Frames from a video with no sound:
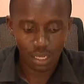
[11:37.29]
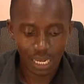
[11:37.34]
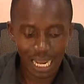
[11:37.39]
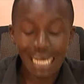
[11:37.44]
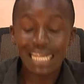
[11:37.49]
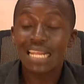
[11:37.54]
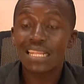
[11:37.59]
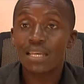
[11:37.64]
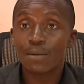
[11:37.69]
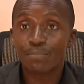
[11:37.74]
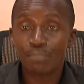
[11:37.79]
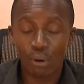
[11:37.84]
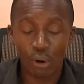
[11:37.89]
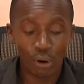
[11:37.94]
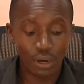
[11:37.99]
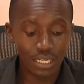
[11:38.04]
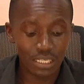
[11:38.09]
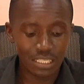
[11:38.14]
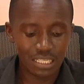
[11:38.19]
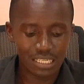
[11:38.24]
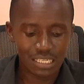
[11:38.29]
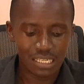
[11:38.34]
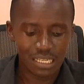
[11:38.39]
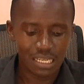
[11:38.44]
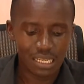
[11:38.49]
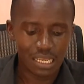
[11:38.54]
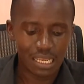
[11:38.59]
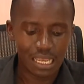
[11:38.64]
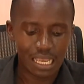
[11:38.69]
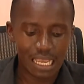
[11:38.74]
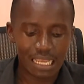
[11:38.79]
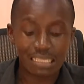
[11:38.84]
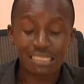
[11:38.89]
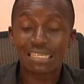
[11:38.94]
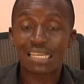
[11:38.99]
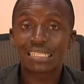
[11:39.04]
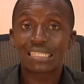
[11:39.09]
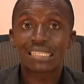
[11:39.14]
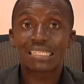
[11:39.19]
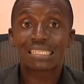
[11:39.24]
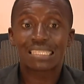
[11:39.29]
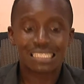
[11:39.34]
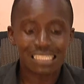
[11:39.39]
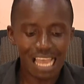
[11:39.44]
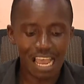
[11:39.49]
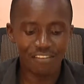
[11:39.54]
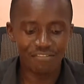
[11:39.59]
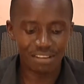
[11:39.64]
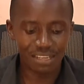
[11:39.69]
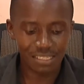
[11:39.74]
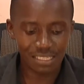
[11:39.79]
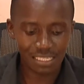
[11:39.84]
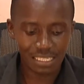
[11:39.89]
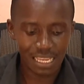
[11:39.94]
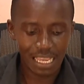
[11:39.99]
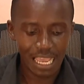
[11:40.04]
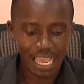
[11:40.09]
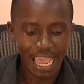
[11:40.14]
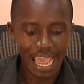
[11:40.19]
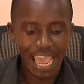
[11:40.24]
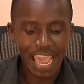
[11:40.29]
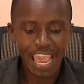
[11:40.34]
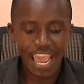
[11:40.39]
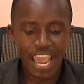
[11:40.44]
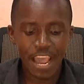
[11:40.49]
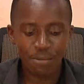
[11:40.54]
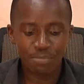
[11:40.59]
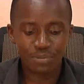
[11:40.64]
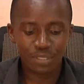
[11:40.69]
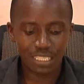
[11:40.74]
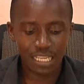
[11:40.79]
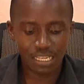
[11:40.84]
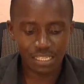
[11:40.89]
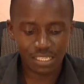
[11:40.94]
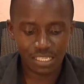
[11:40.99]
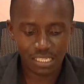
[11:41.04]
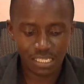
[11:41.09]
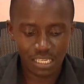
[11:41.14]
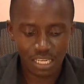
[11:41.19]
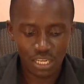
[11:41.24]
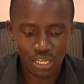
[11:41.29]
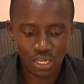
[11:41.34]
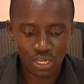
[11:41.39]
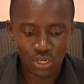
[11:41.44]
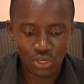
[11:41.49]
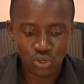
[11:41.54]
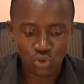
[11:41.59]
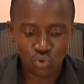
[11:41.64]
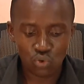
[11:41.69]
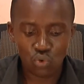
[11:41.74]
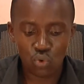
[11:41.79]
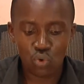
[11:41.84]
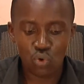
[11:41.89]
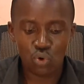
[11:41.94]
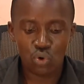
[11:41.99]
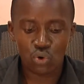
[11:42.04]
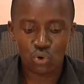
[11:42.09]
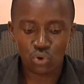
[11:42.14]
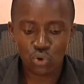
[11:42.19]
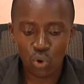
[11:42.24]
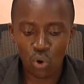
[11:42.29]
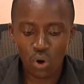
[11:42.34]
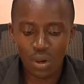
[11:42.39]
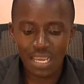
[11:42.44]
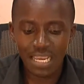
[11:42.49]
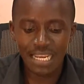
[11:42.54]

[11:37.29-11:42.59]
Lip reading: Another point is that service helps us to grow